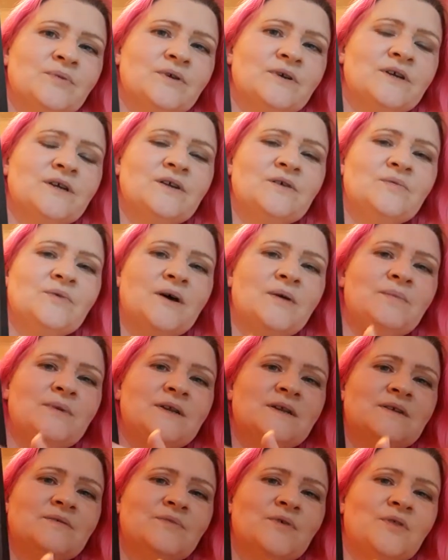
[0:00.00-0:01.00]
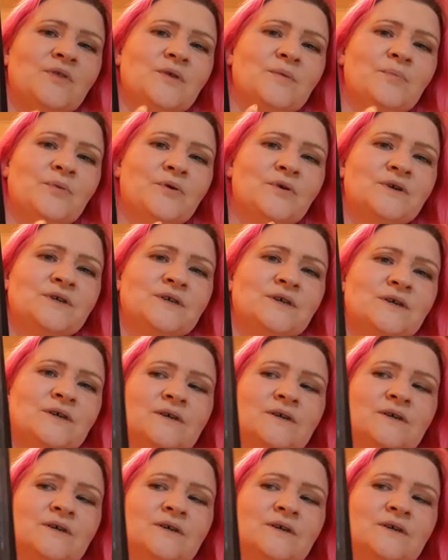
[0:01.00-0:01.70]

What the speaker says: You know what I mean with the border.